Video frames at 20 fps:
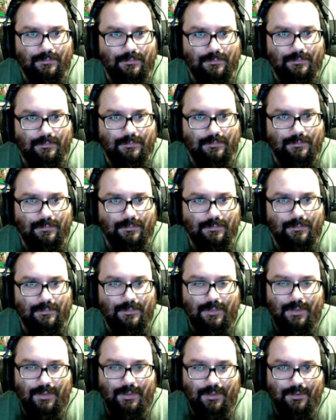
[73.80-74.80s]
Yeah,
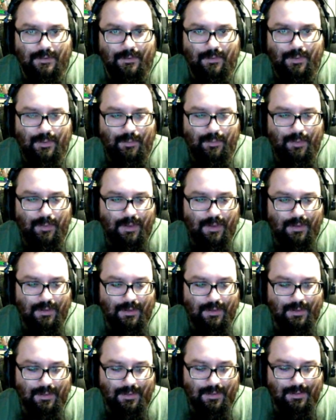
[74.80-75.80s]
we debated
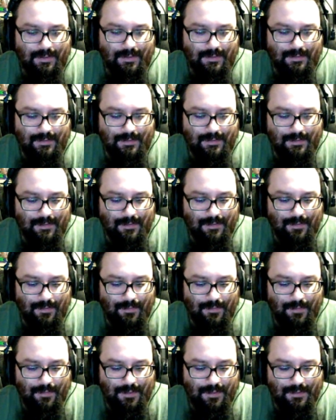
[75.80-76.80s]
it because when it
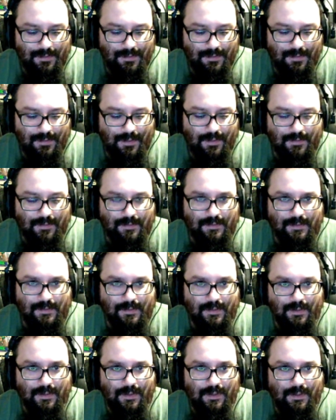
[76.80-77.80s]
starts,
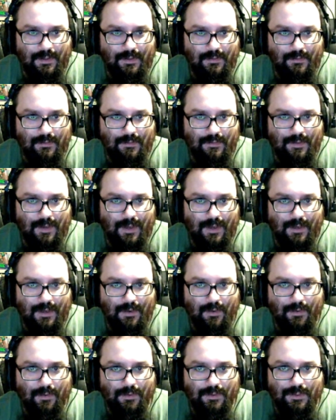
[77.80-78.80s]
you kind of
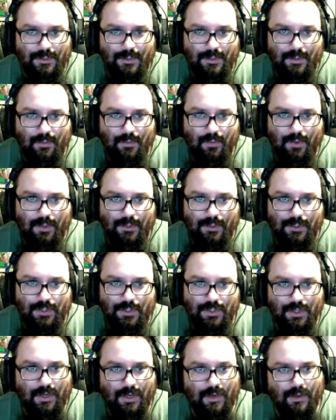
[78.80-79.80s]
only see one
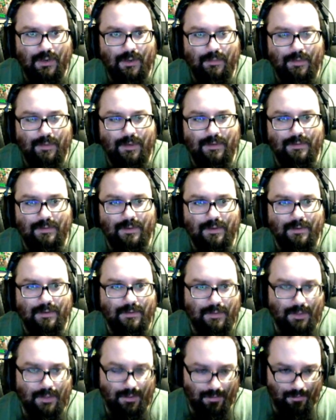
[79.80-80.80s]
shark. I mean, it's hard to
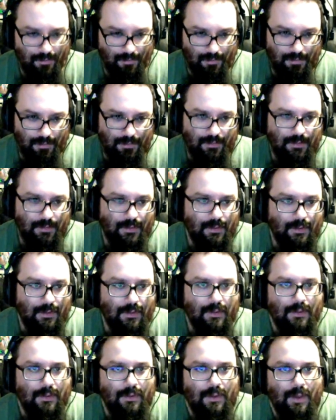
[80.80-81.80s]
tell.
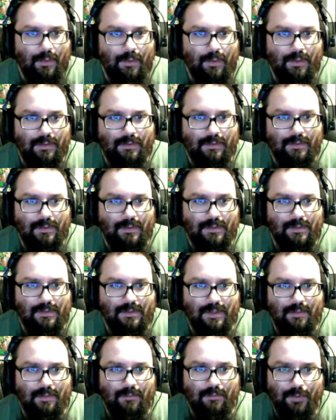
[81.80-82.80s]
I mean, it's the same
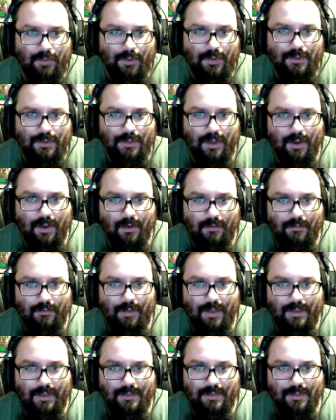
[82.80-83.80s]
footage of a
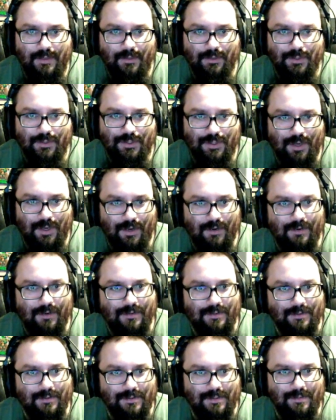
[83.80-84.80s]
single shark, so
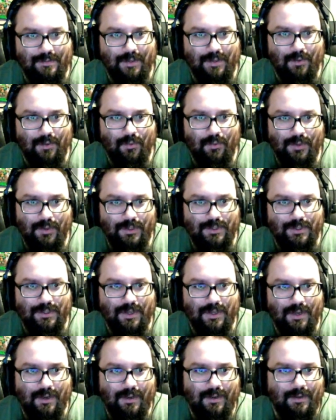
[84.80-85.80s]
it seems like one shark.